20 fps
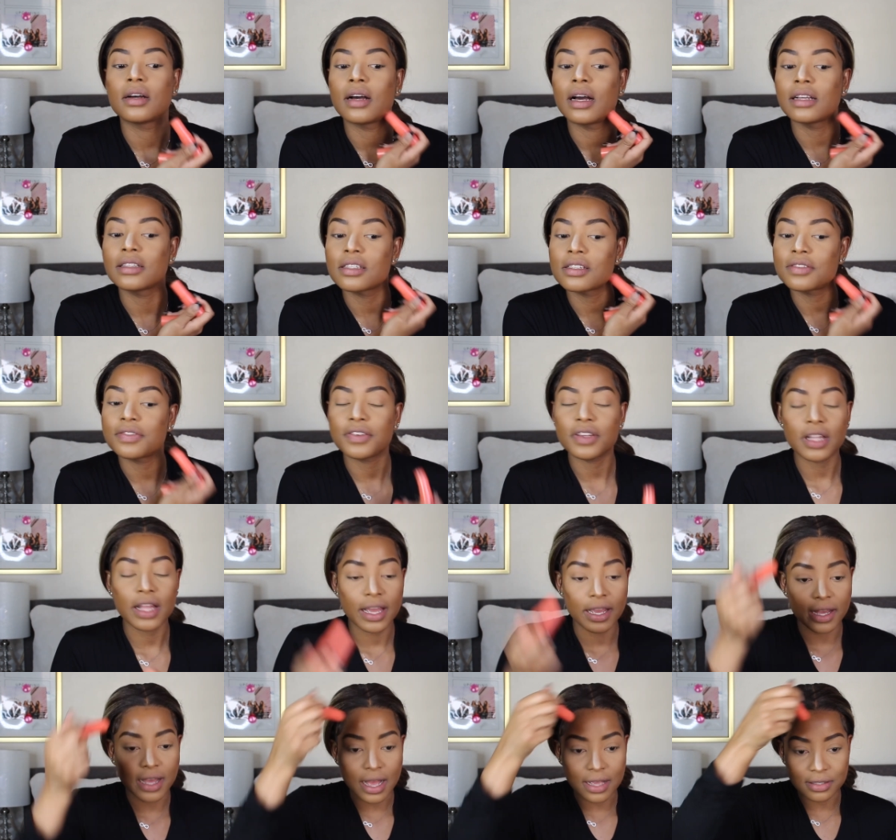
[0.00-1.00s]
I just feel
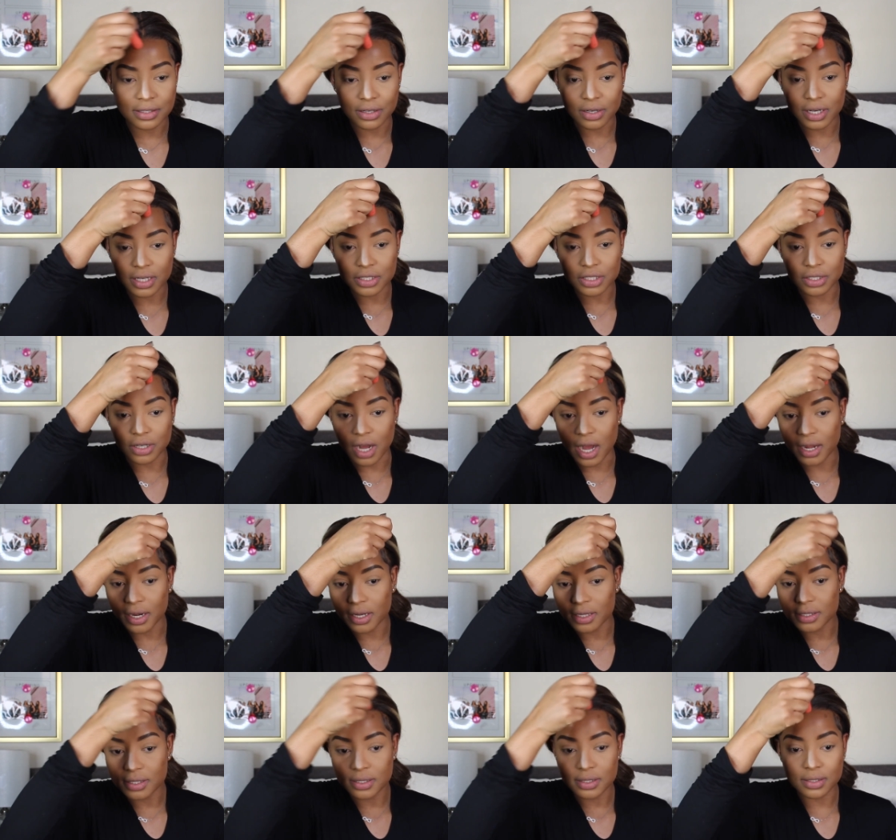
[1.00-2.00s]
like as long as you're
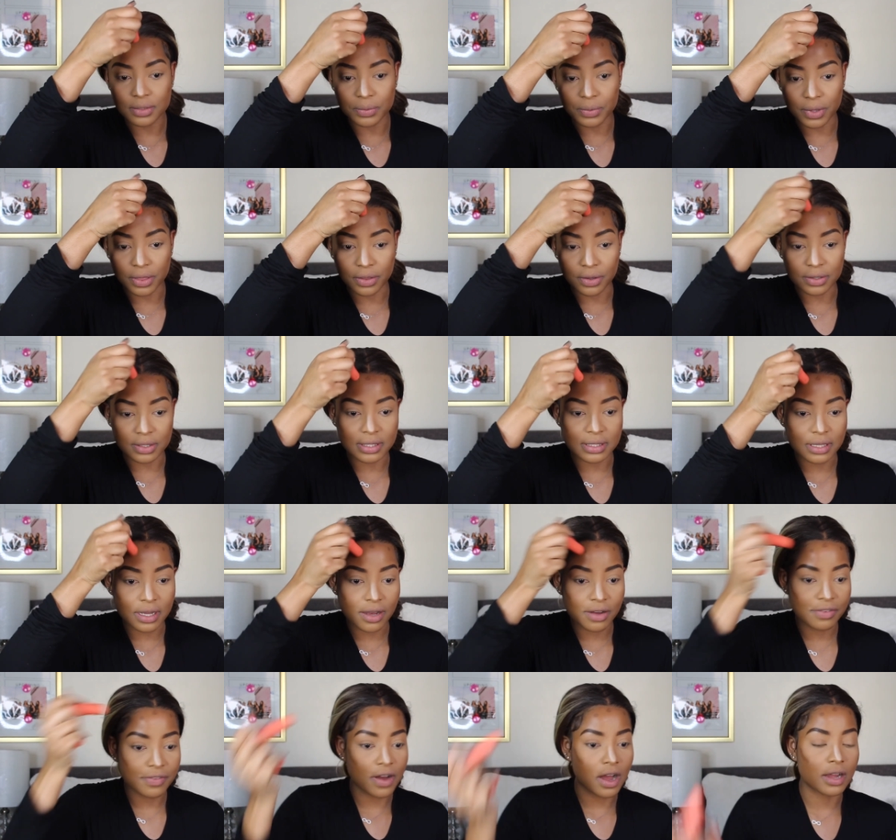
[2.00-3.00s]
honest with
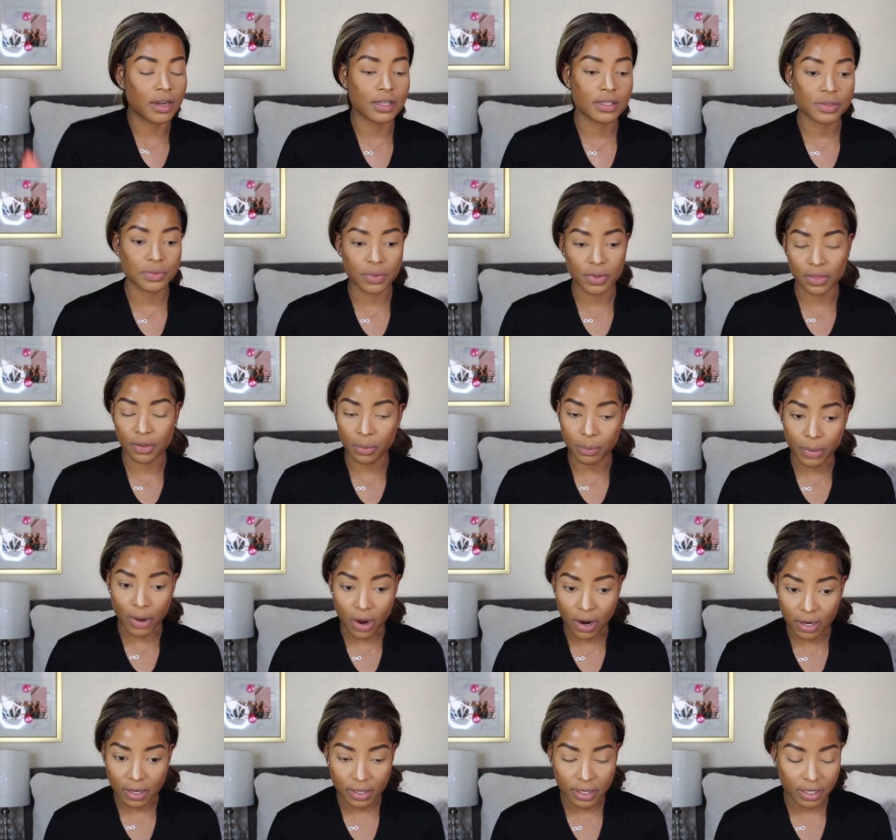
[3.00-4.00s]
yourself, honest with your
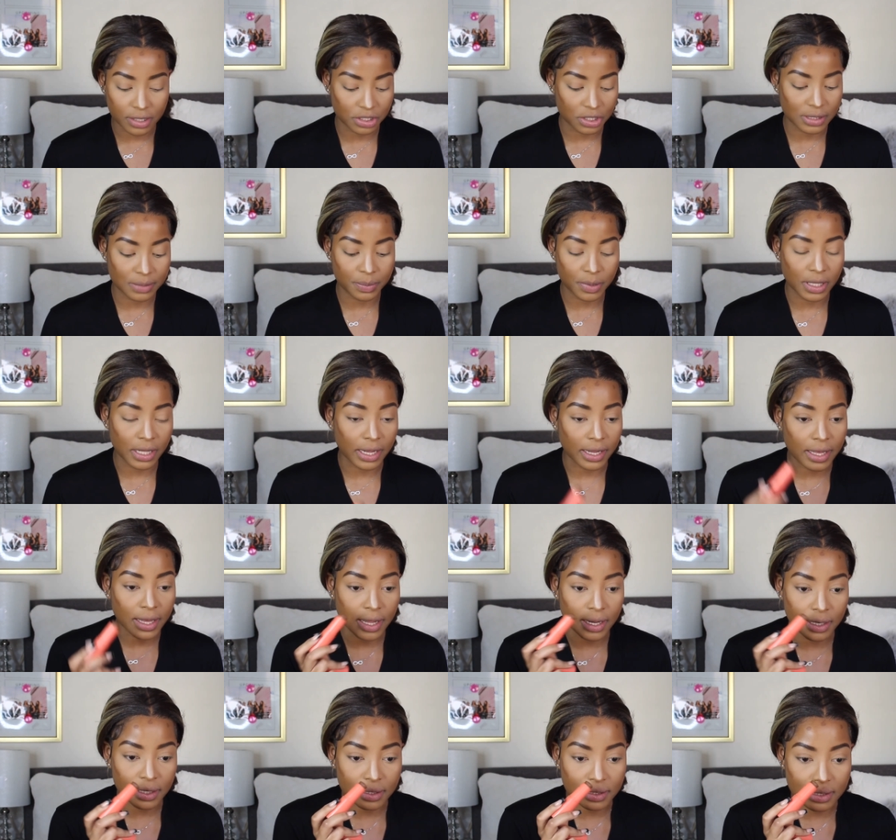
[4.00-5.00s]
partner, and just be like,
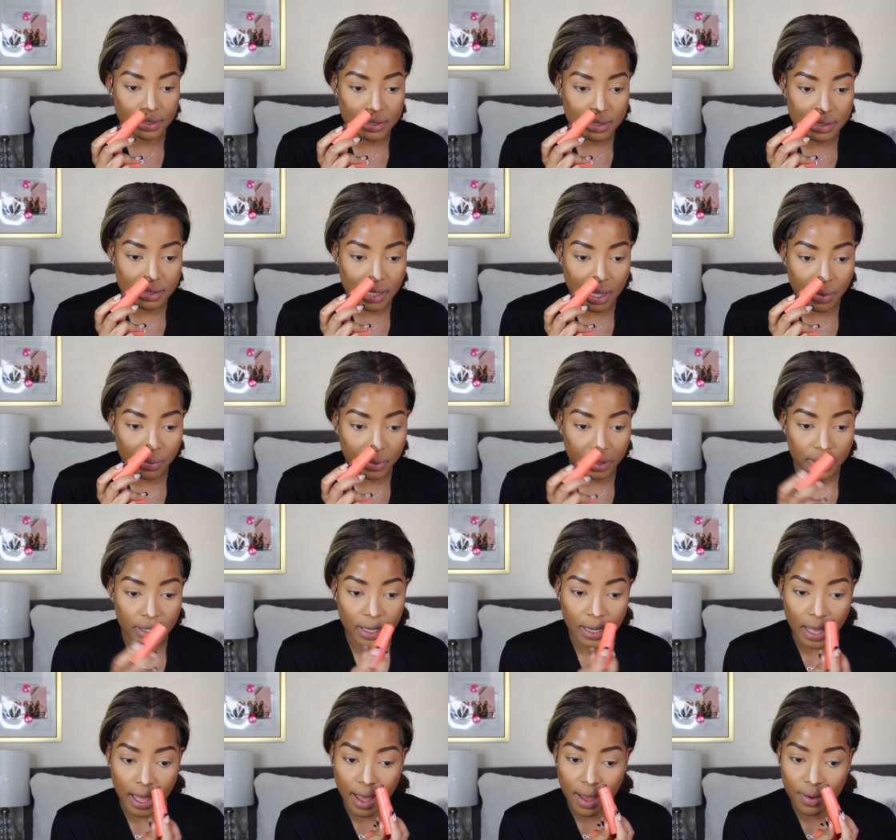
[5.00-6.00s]
hey, look, this is not
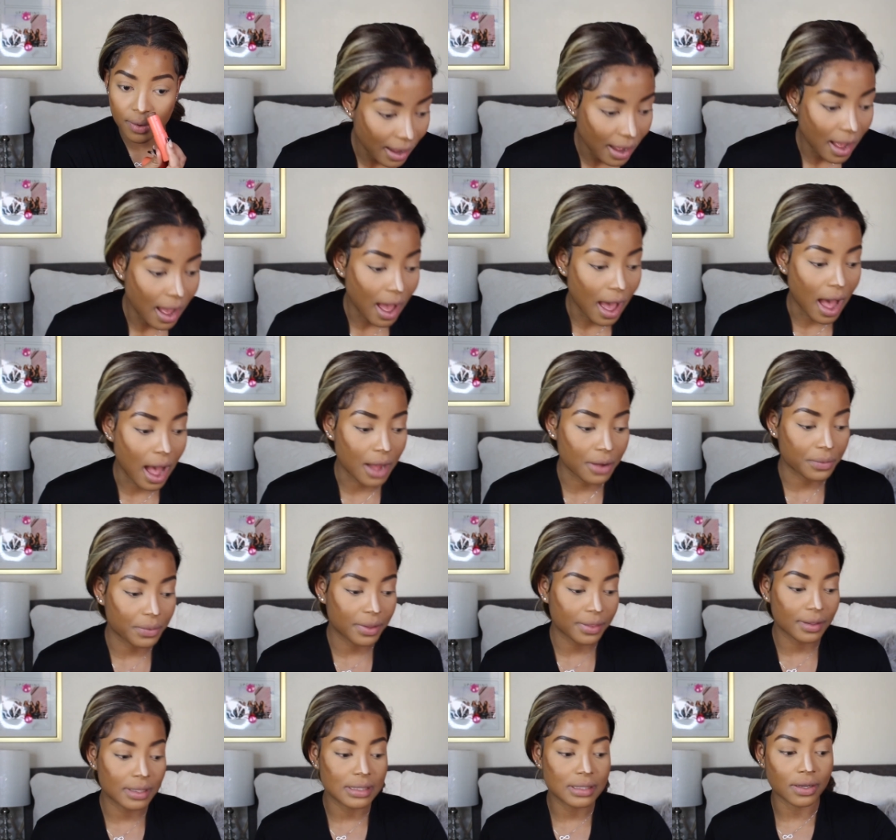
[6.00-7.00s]
working out. I'd
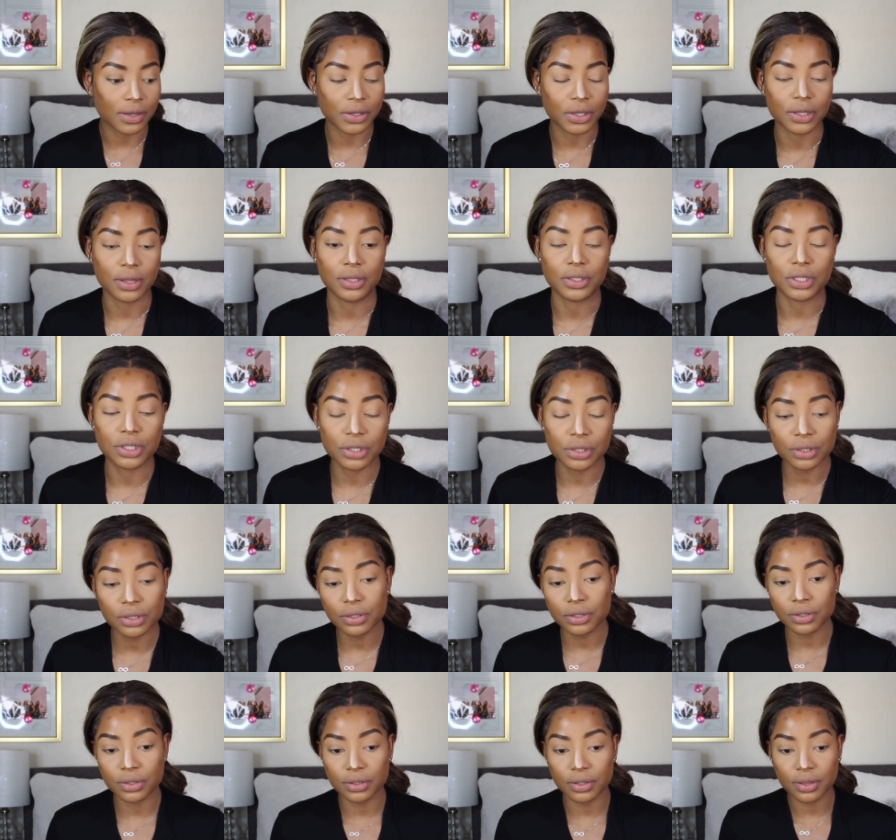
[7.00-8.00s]
rather tell you the
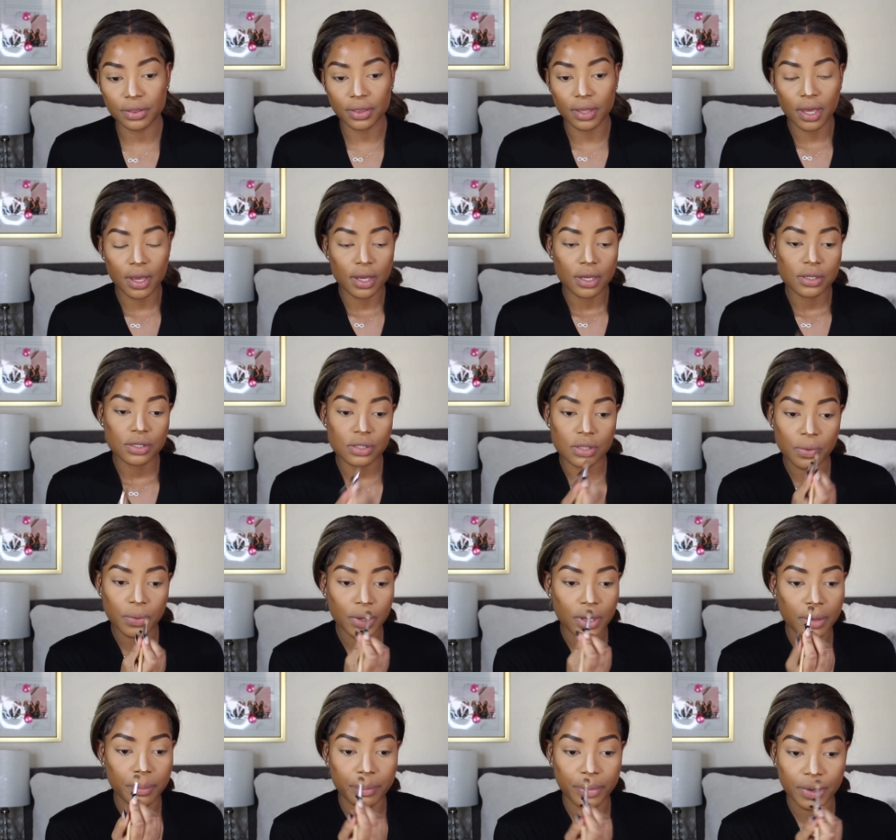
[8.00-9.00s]
truth so
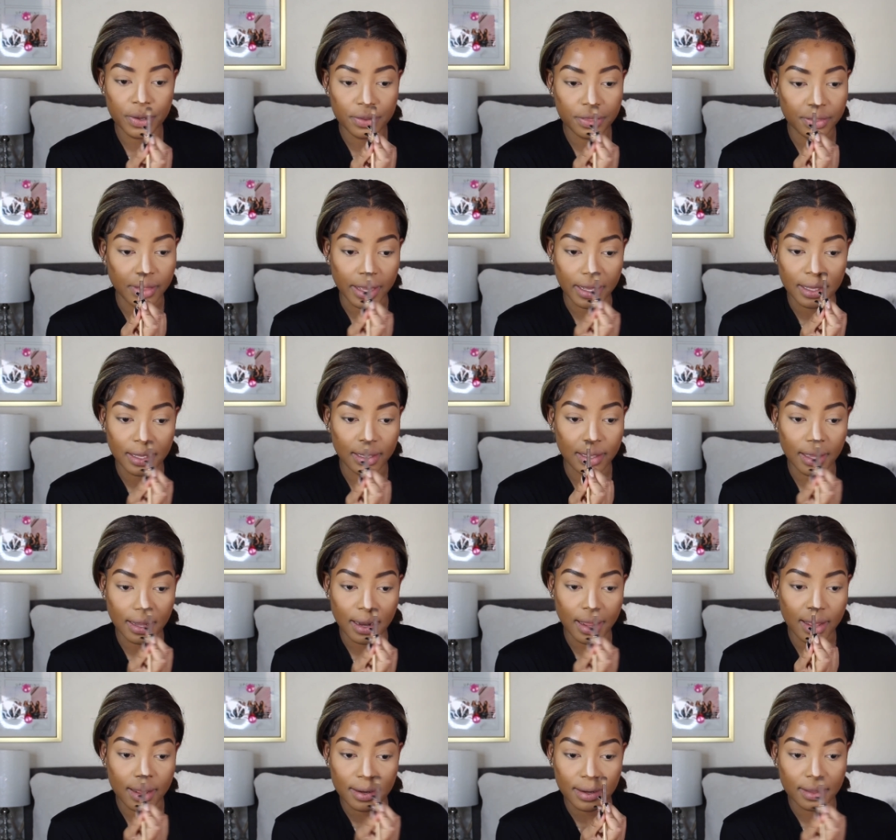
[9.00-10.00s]
we could both like get
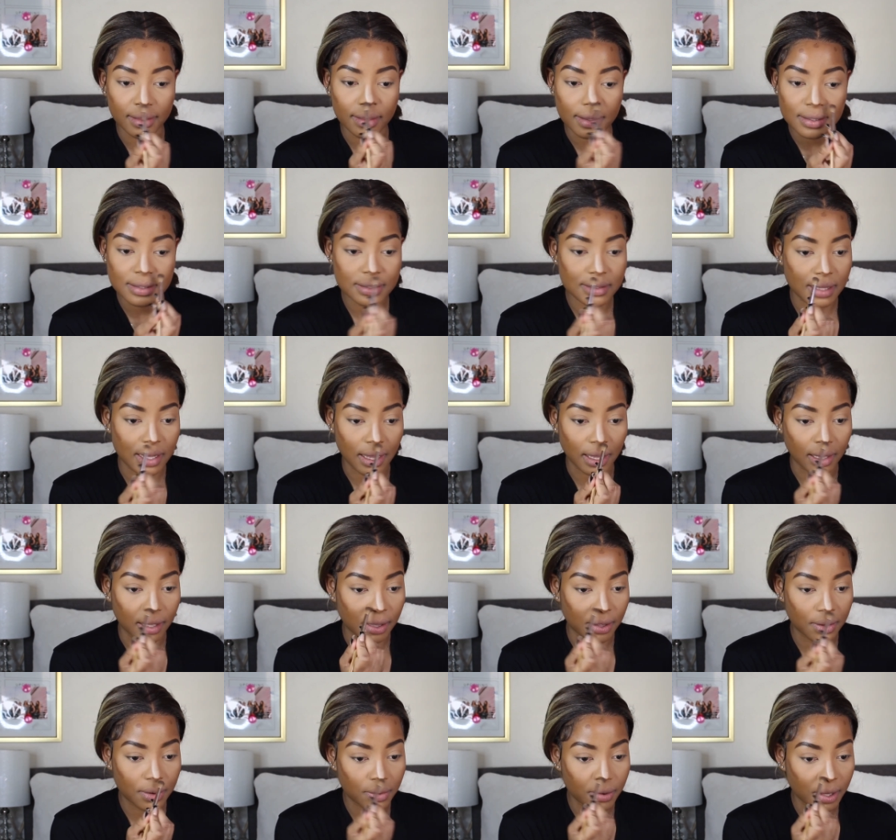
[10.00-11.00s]
out of this thing,
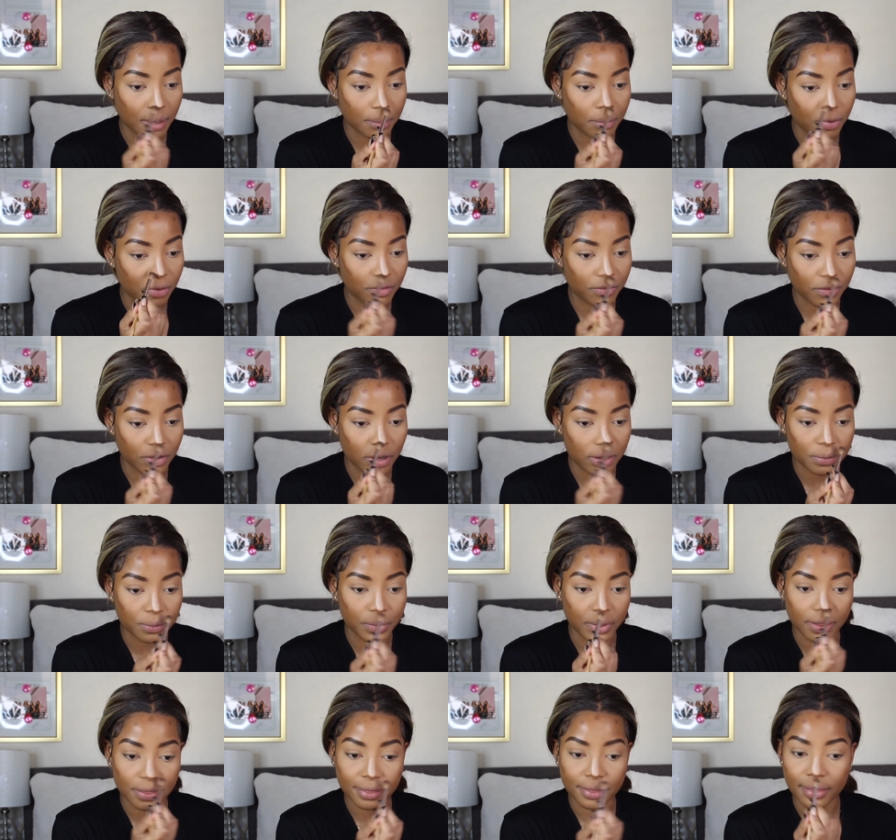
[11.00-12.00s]
you know, and move on
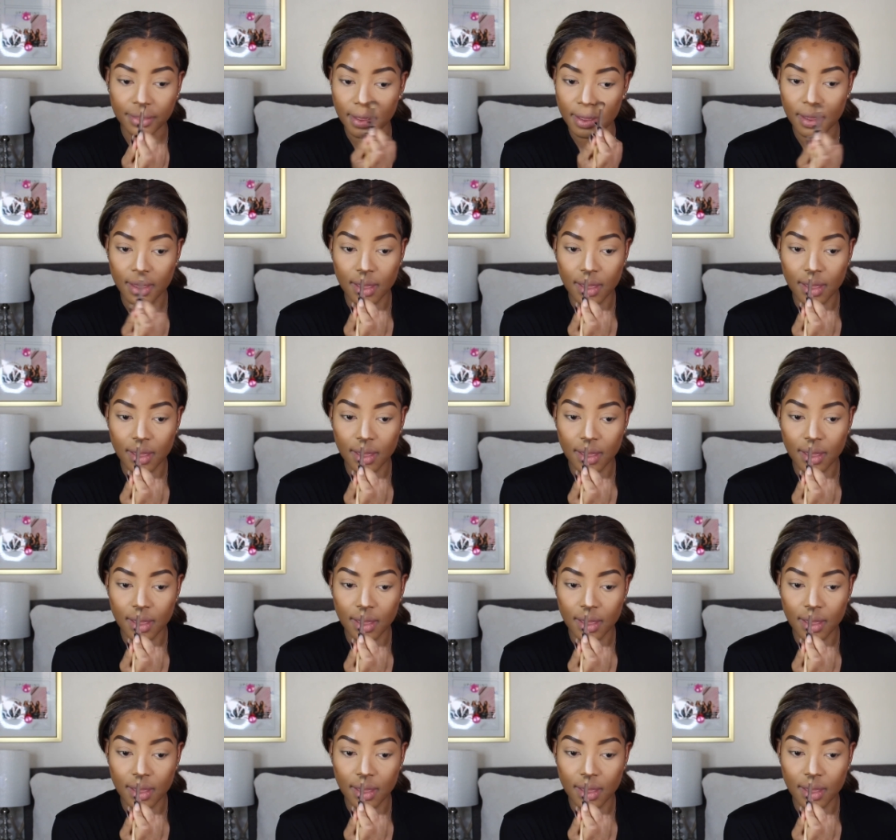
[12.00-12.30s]
with